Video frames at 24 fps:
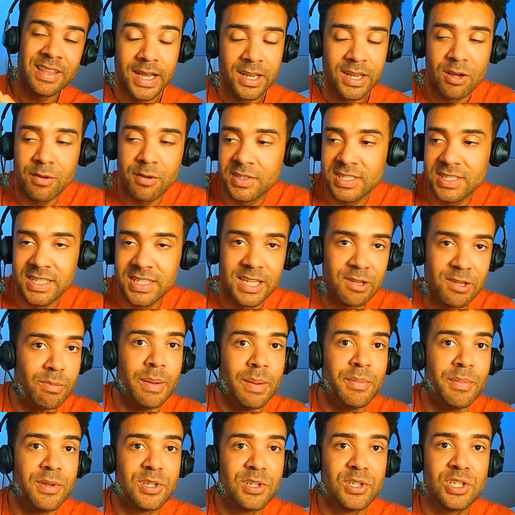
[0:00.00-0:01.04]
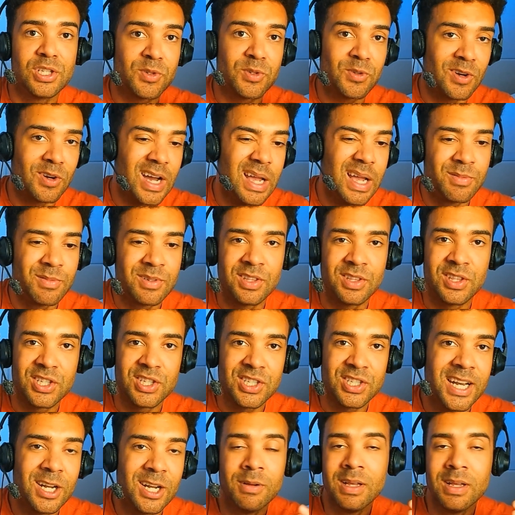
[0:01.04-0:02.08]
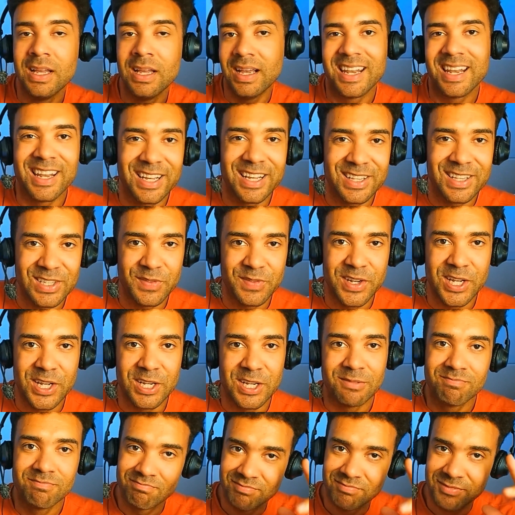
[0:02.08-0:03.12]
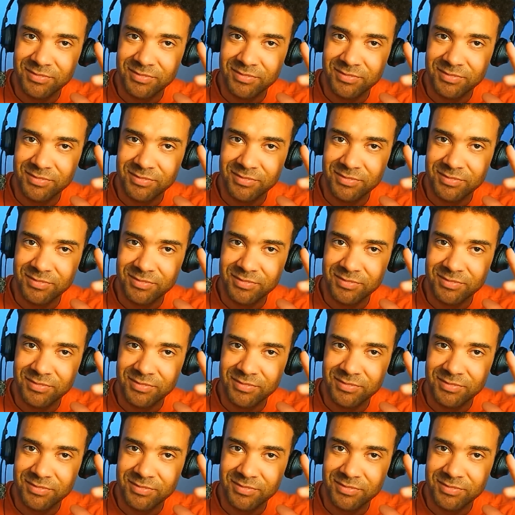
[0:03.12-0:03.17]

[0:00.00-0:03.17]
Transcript: And obviously remember to subscribe to the channel and like this video.